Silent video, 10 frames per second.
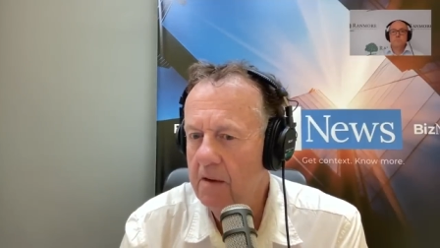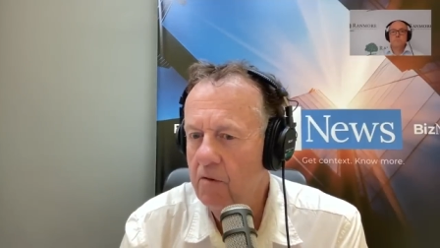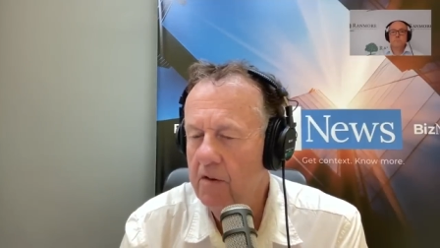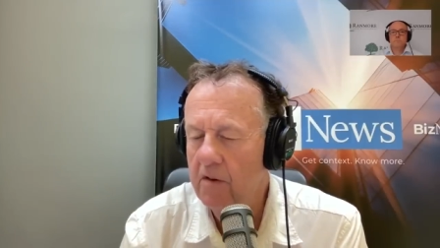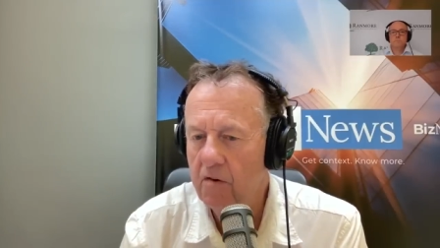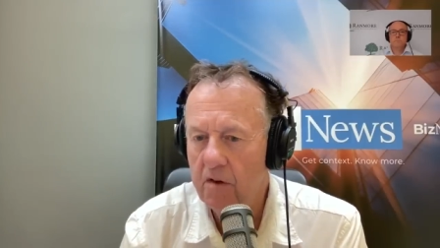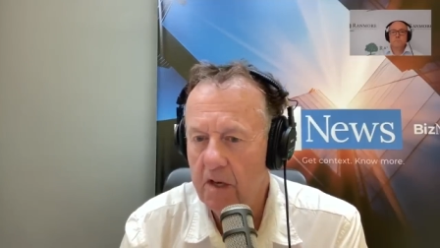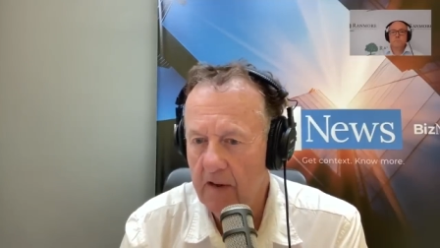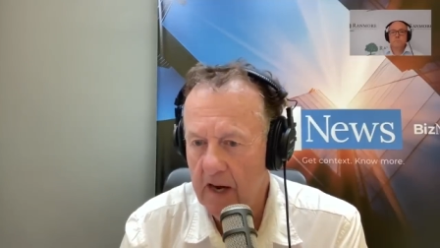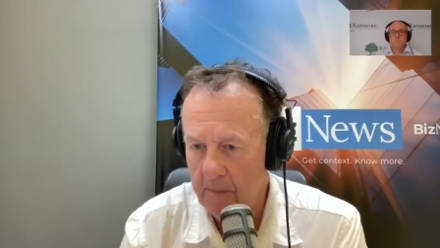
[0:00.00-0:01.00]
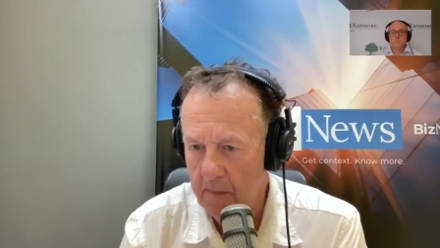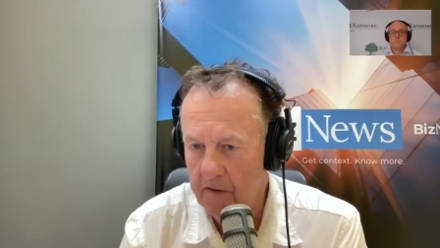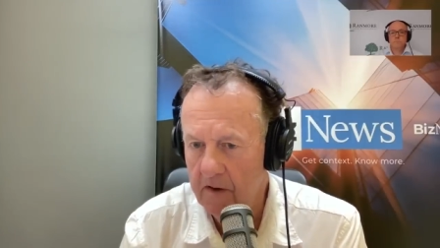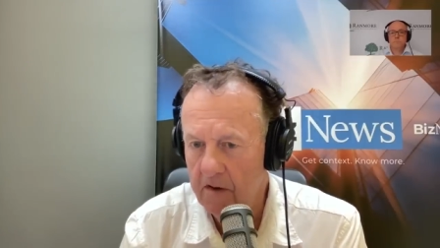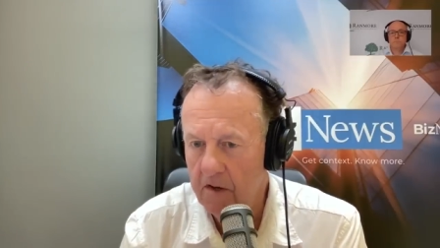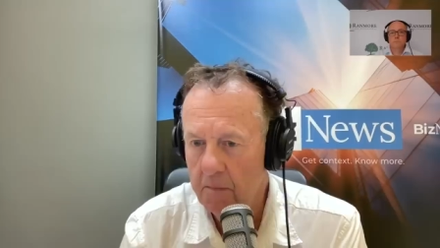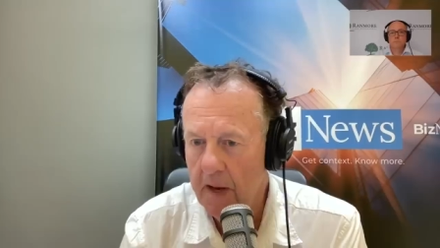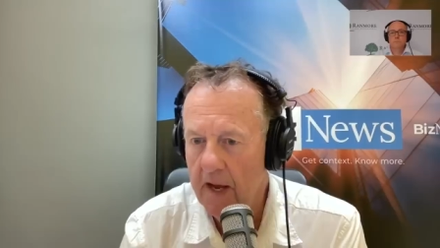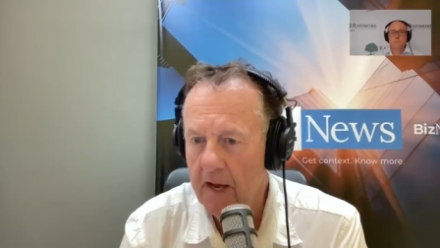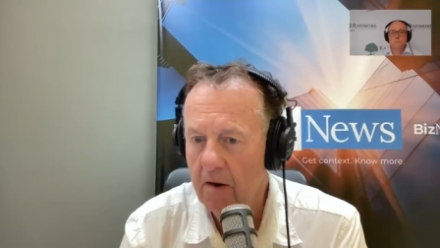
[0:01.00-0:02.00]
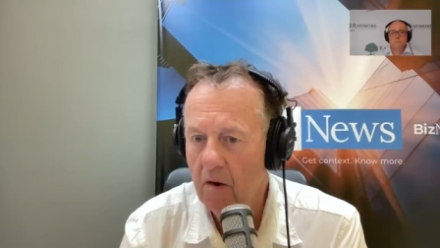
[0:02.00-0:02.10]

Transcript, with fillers: recent developments in Japan